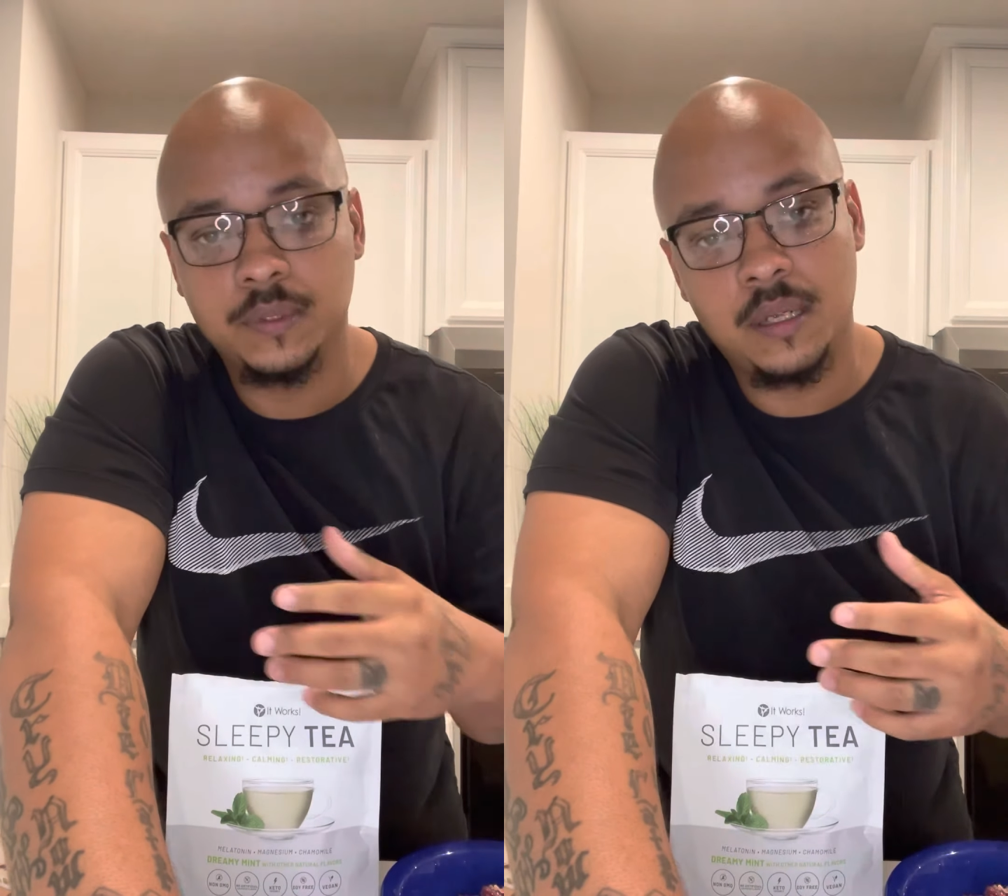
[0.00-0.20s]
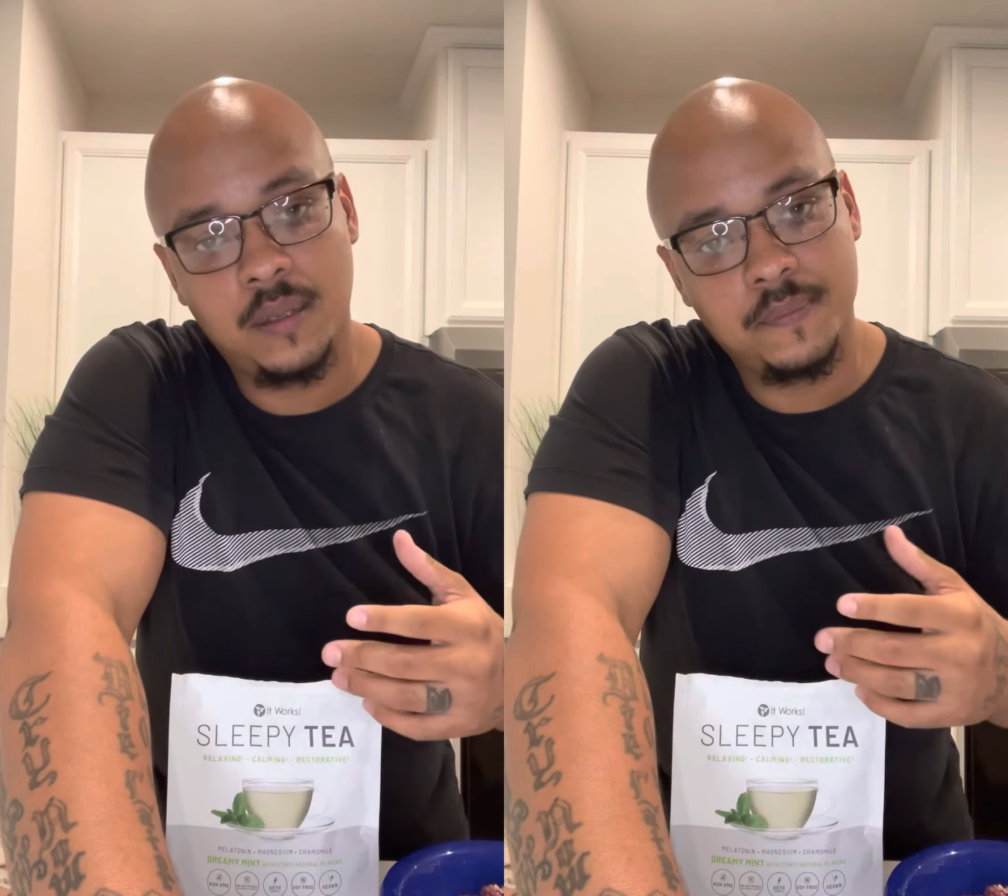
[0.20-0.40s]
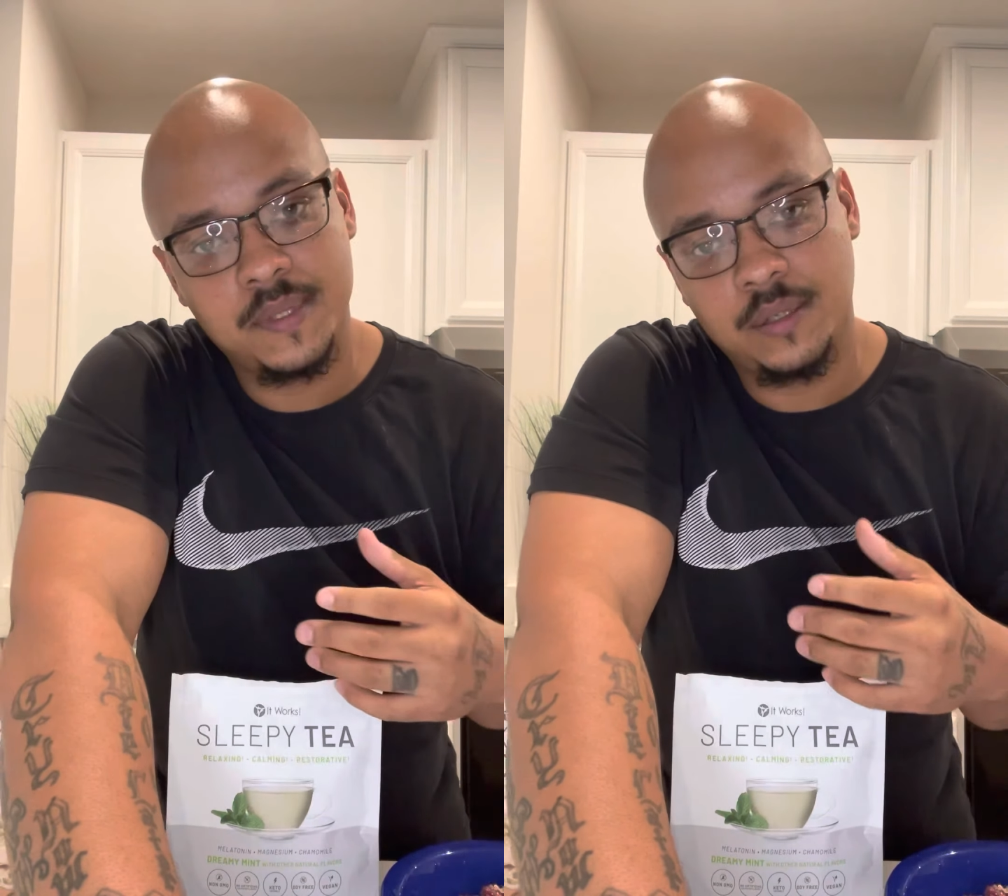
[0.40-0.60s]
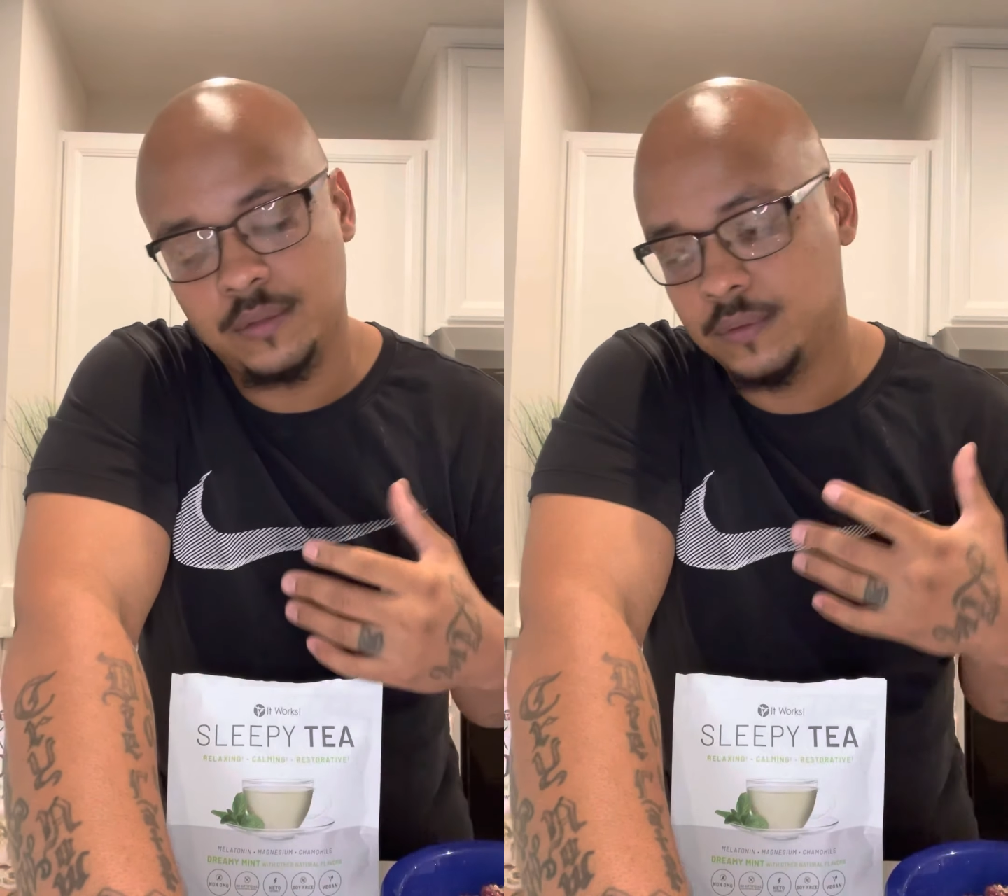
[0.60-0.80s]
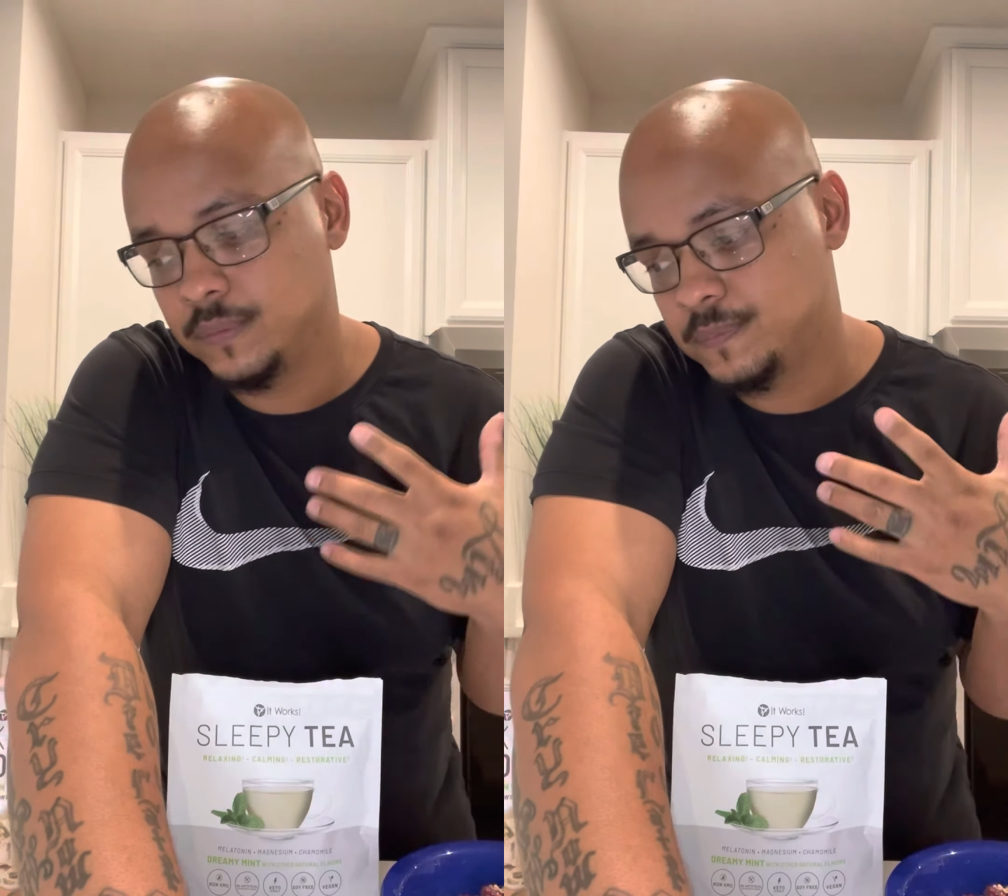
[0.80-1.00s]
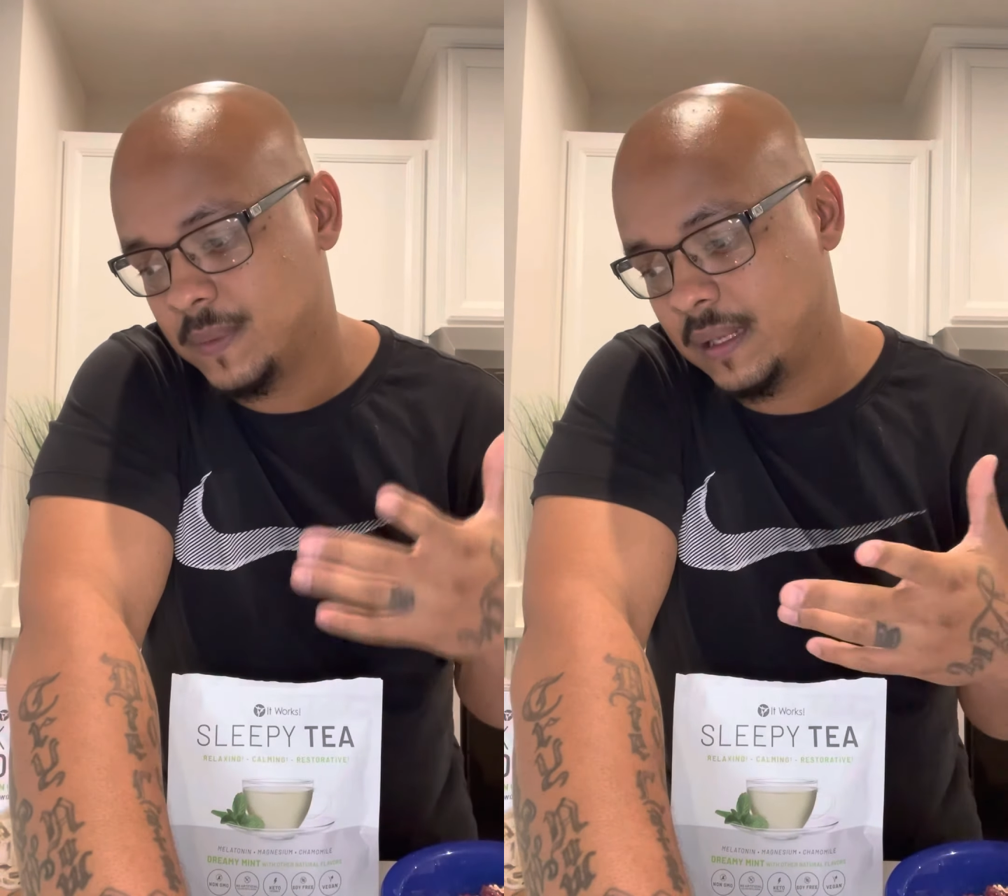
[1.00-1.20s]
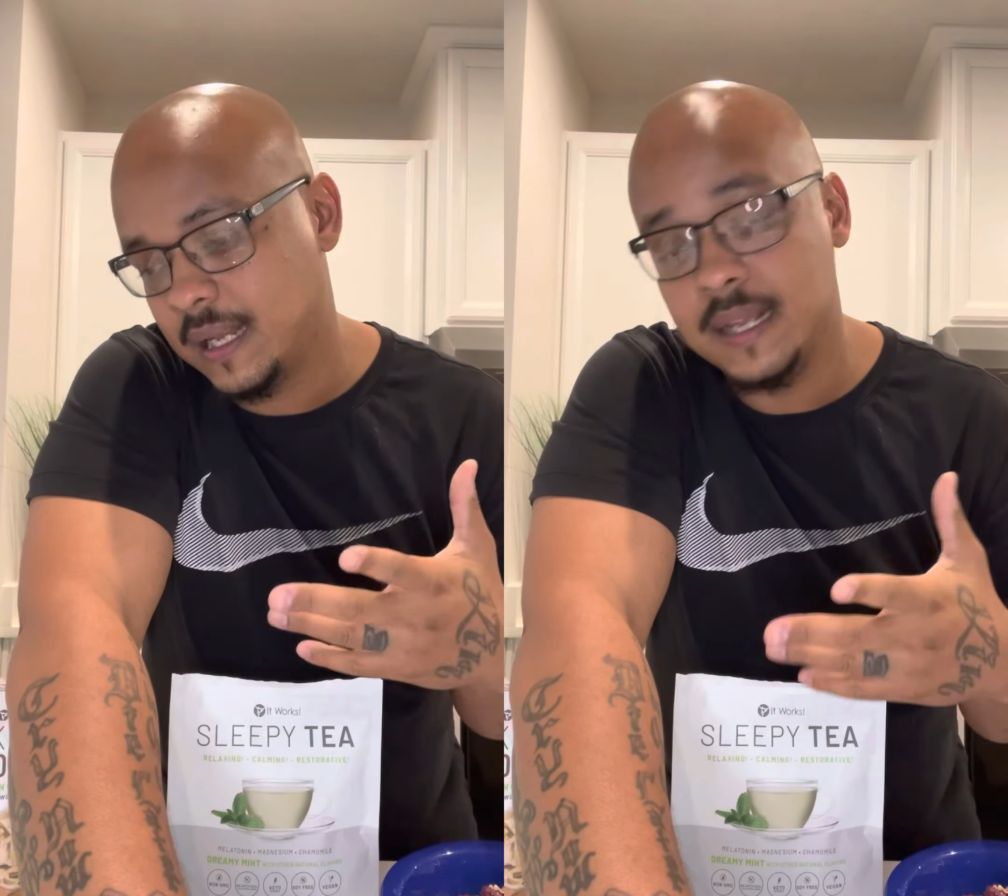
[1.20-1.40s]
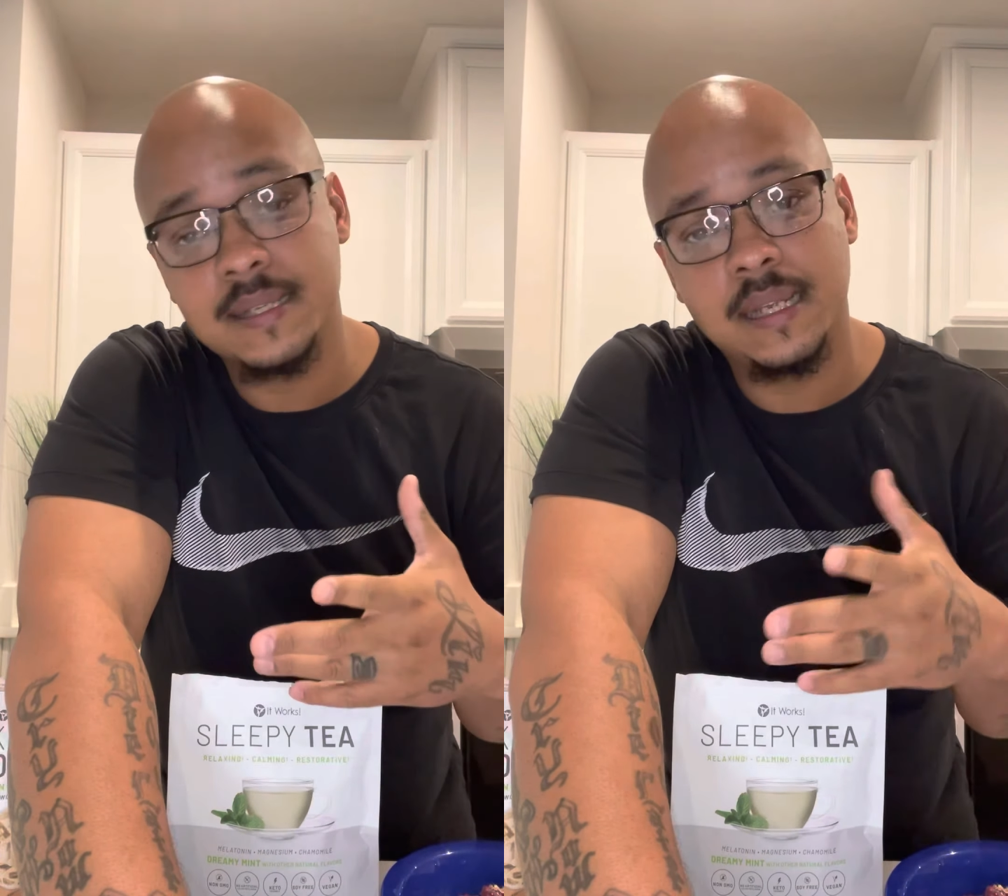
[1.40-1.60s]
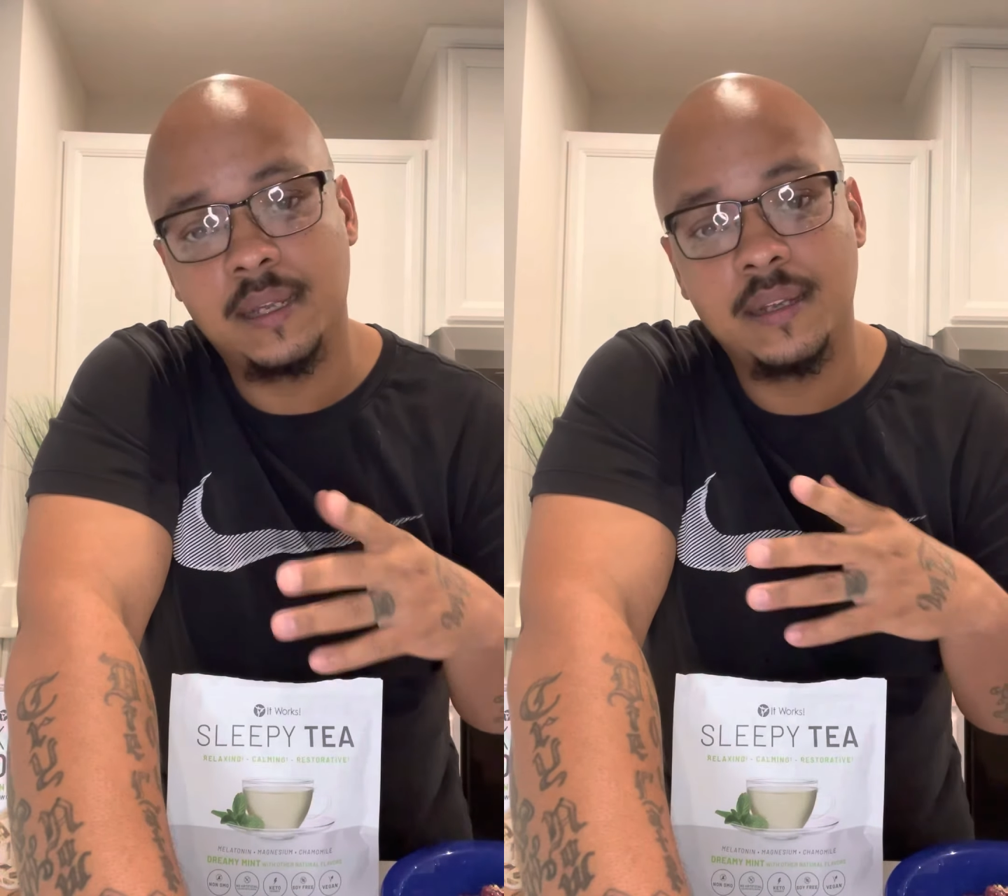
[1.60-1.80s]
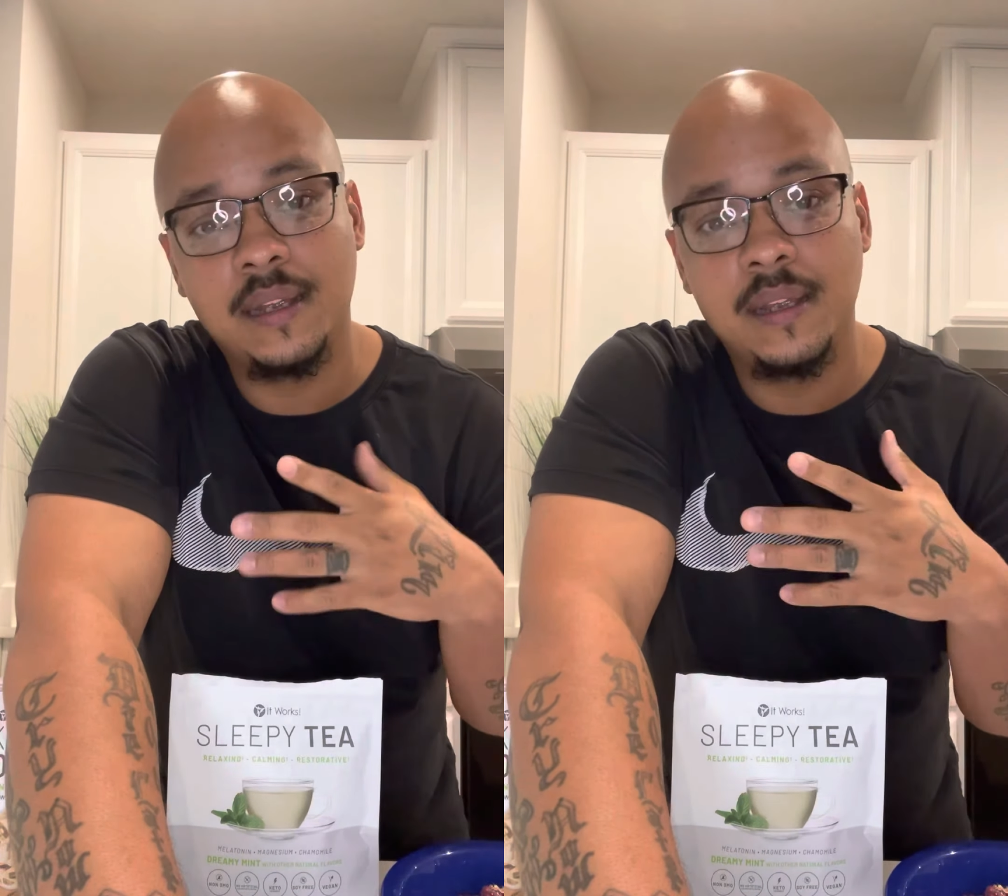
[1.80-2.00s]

Um, so, like I said,